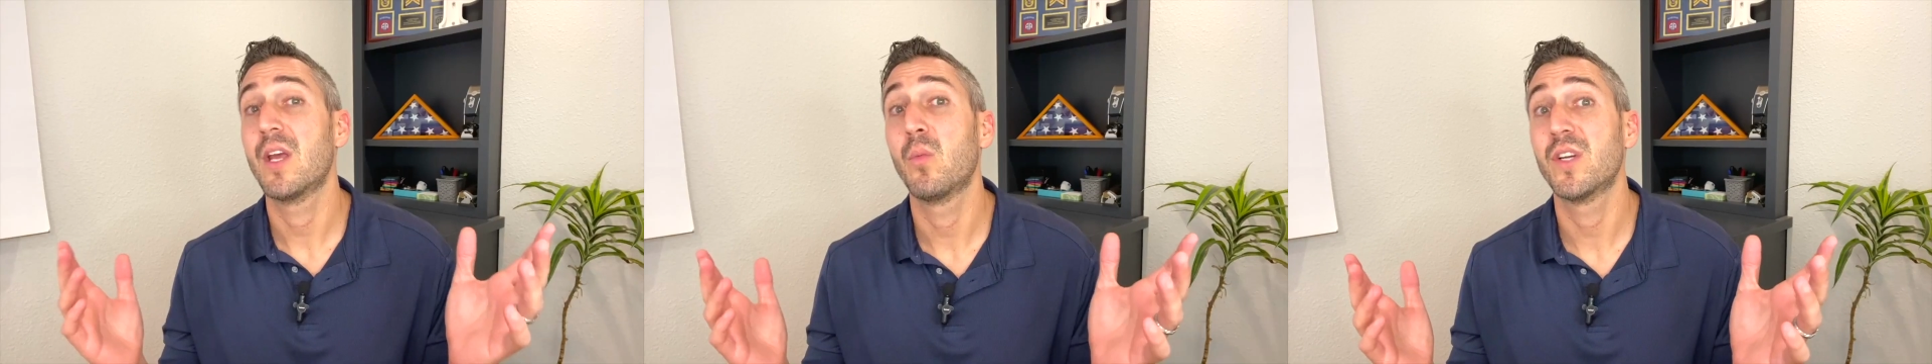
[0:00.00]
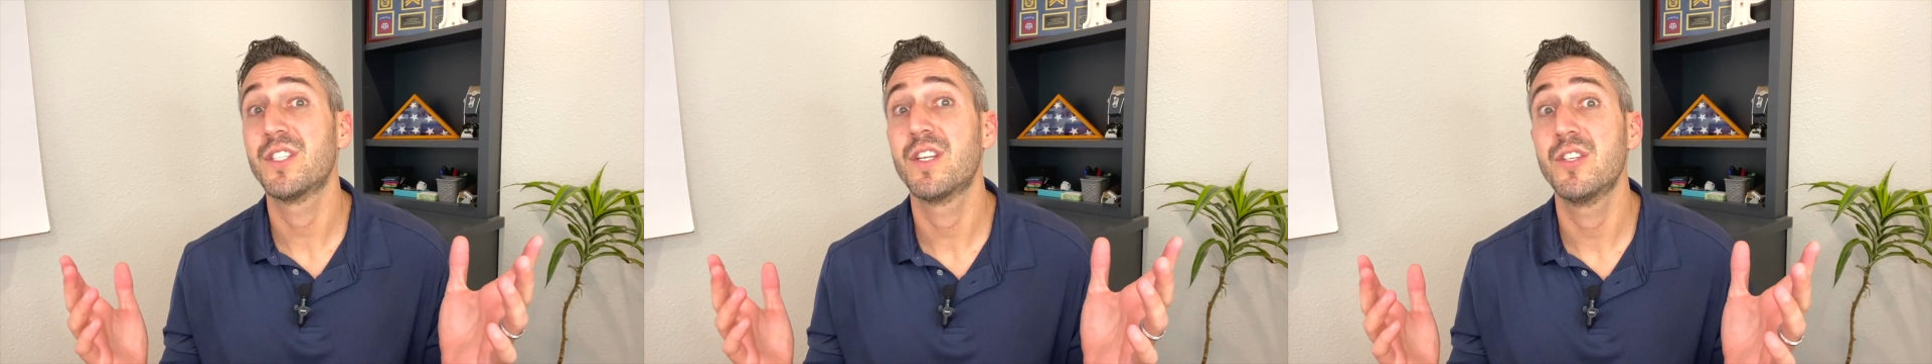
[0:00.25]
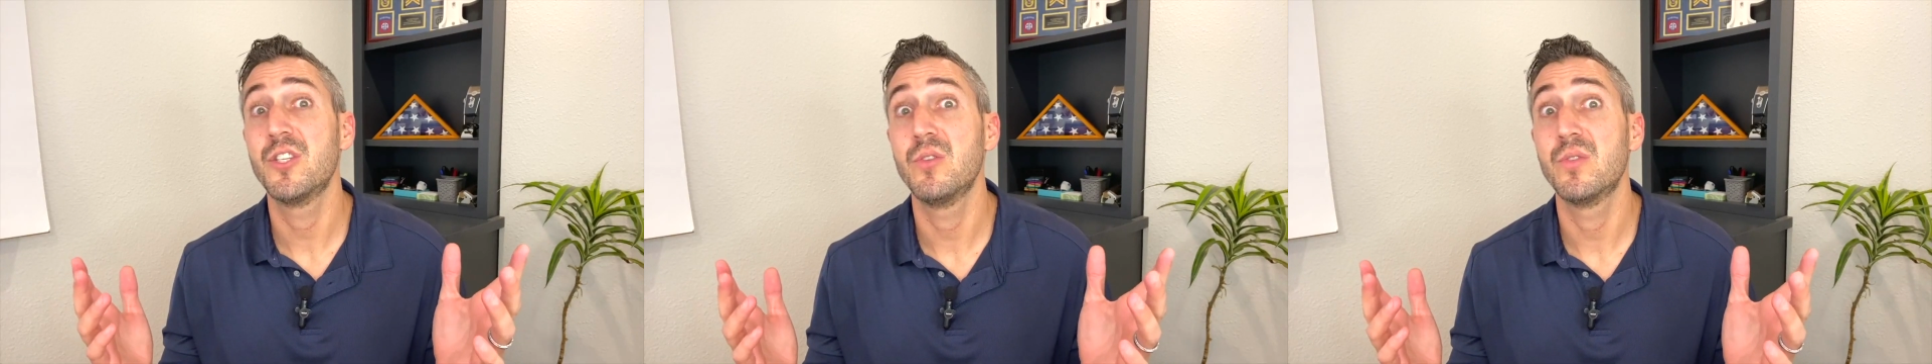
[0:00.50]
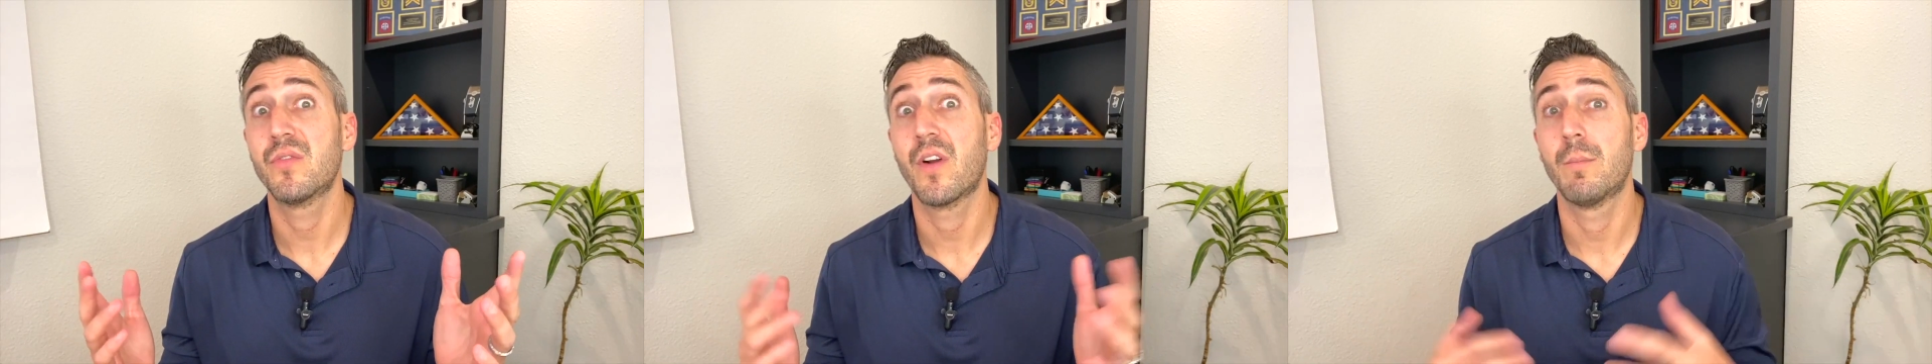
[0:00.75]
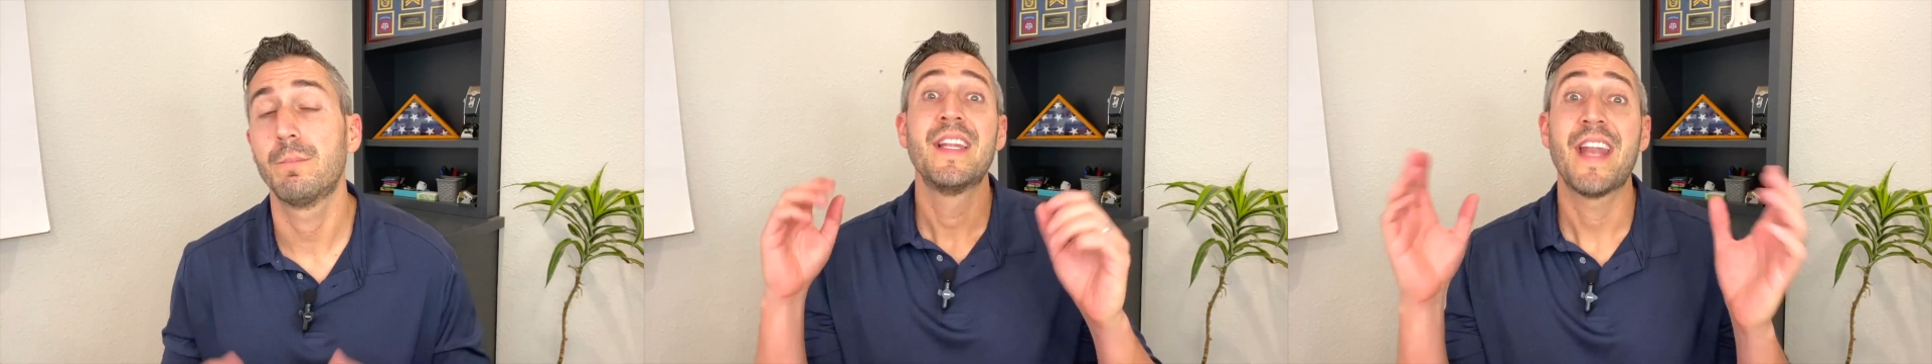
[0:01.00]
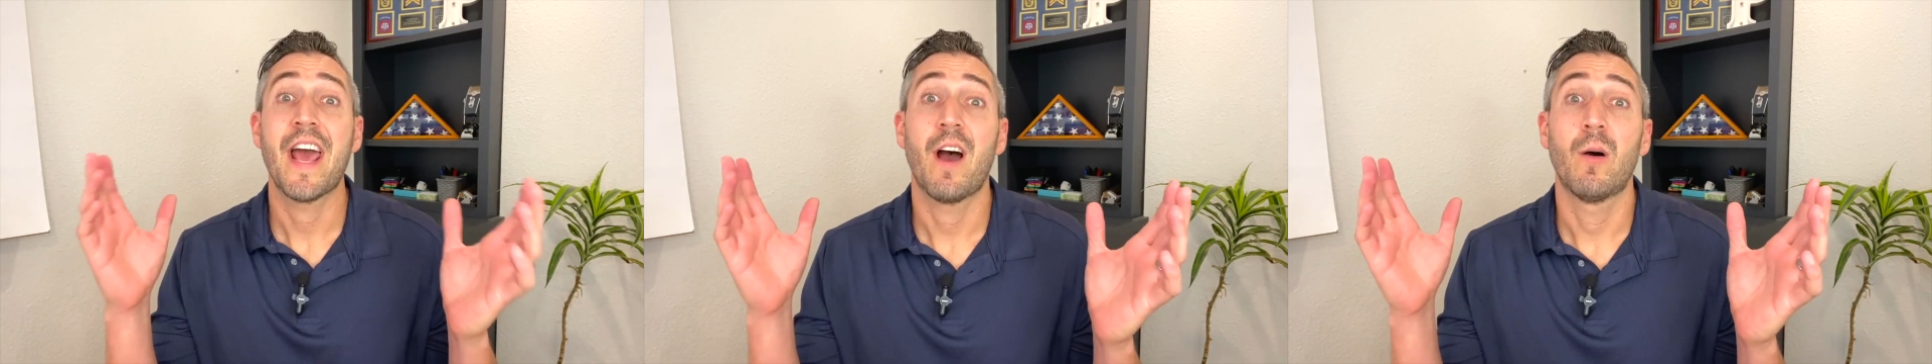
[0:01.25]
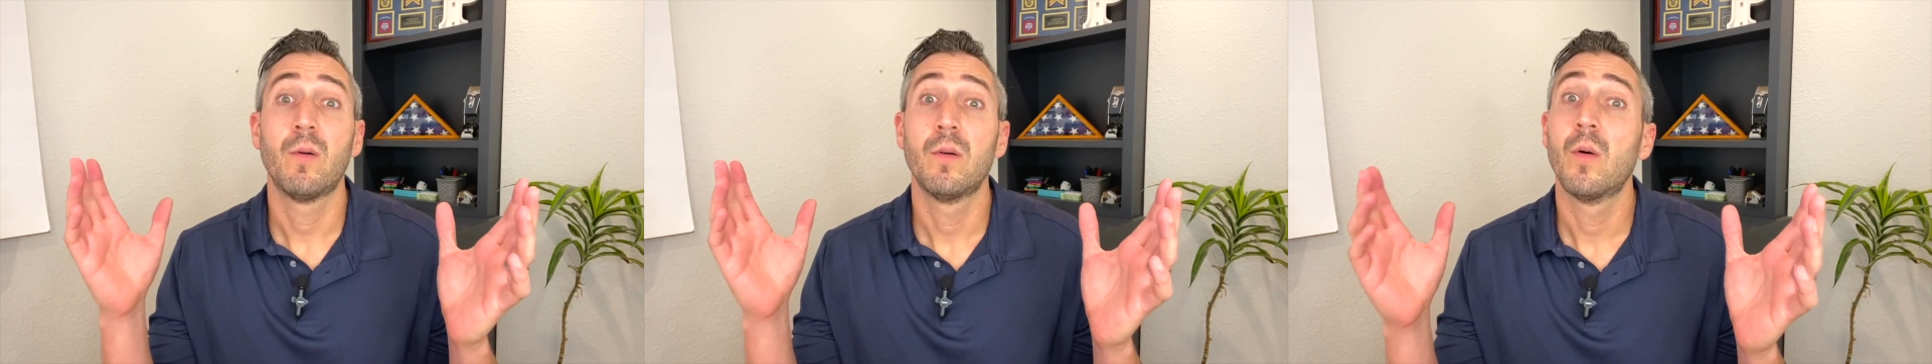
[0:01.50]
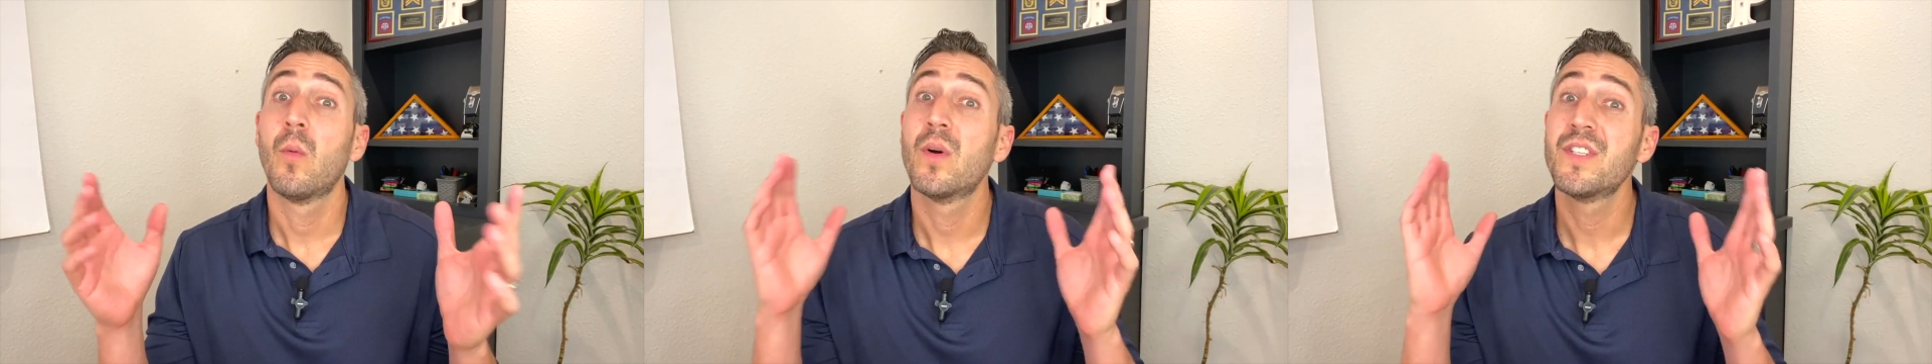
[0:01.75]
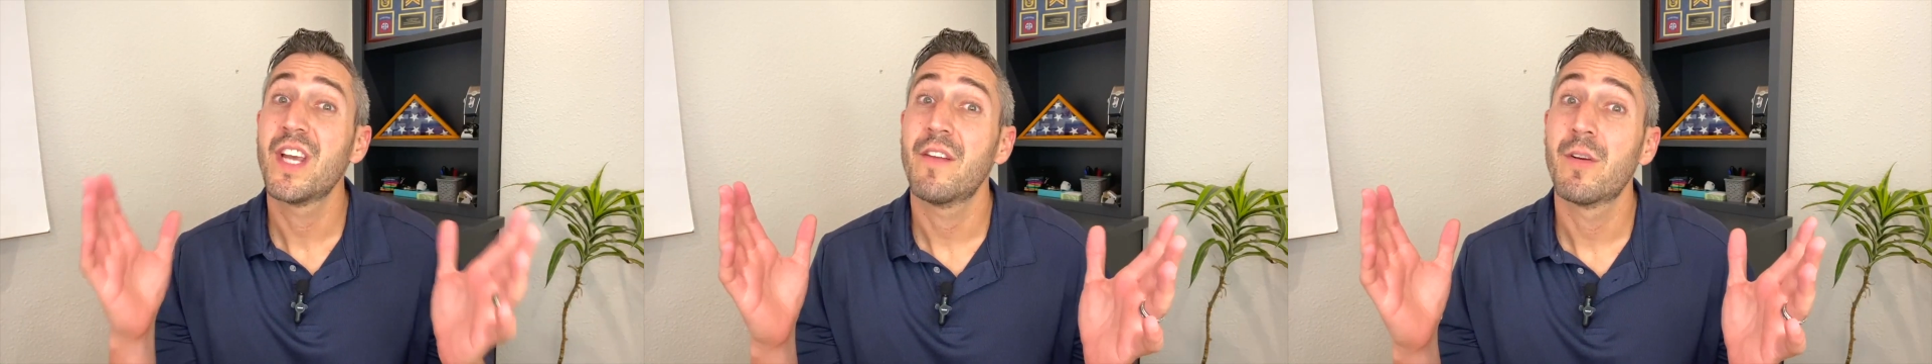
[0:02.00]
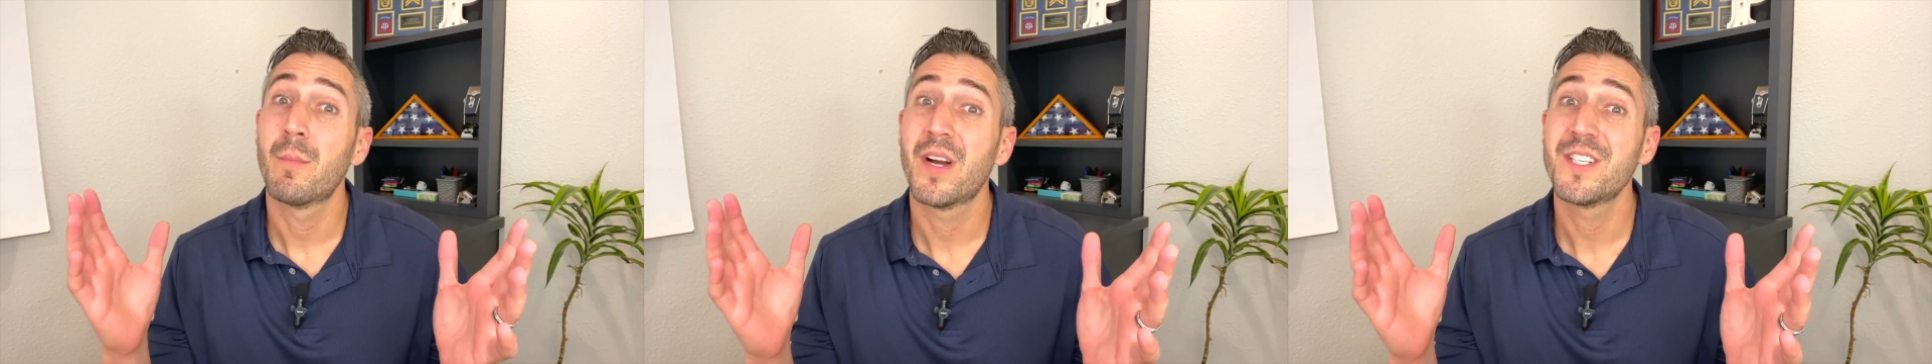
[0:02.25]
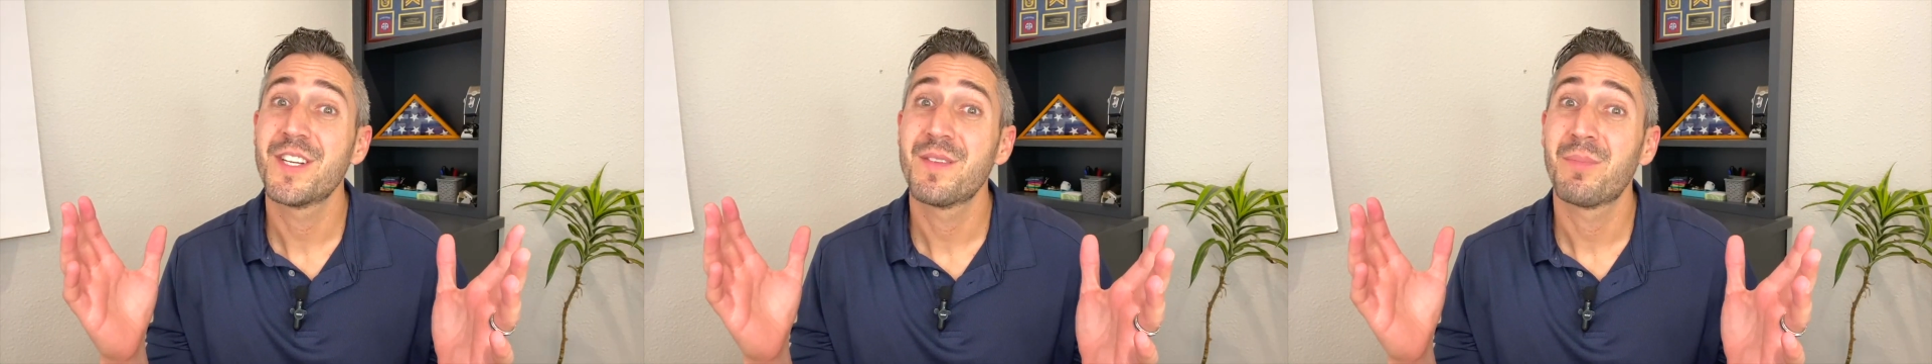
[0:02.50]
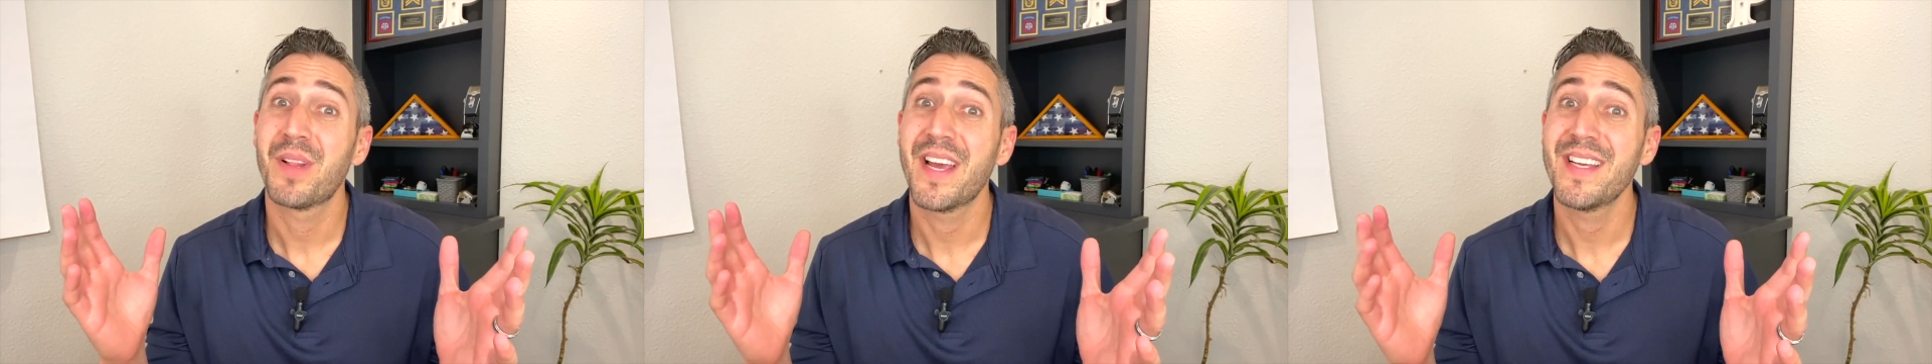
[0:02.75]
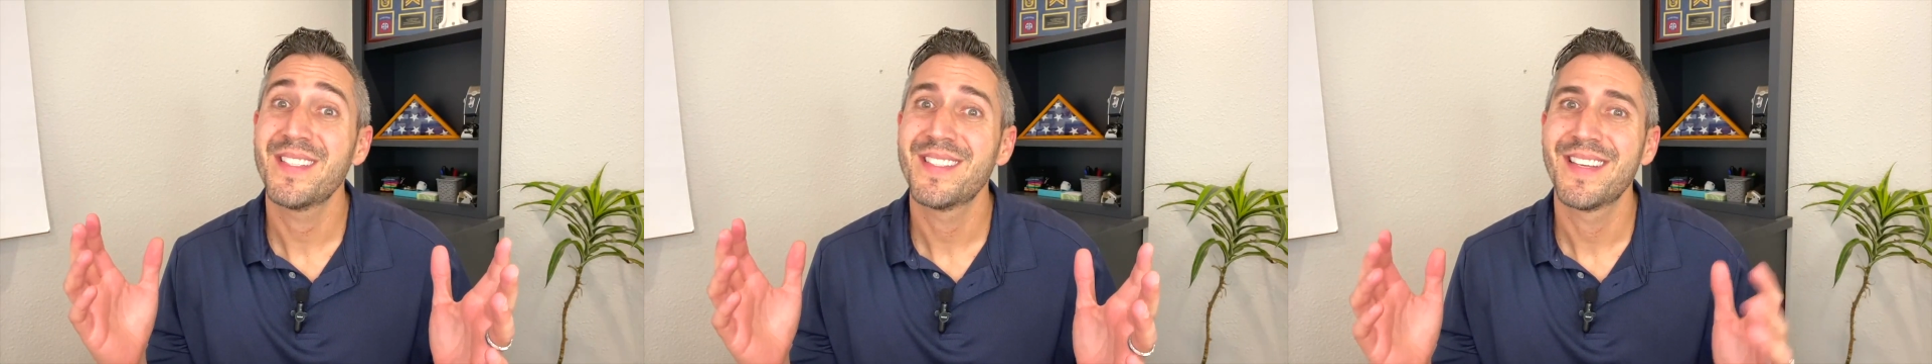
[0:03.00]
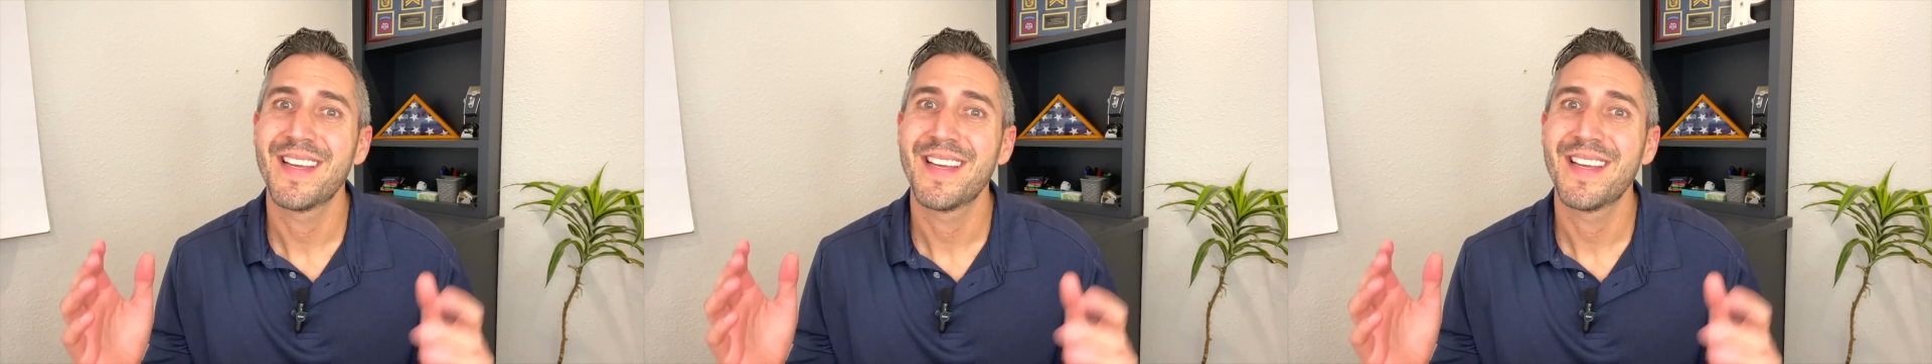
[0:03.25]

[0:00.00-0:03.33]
in which to choose from. Now, once you have your budget in place,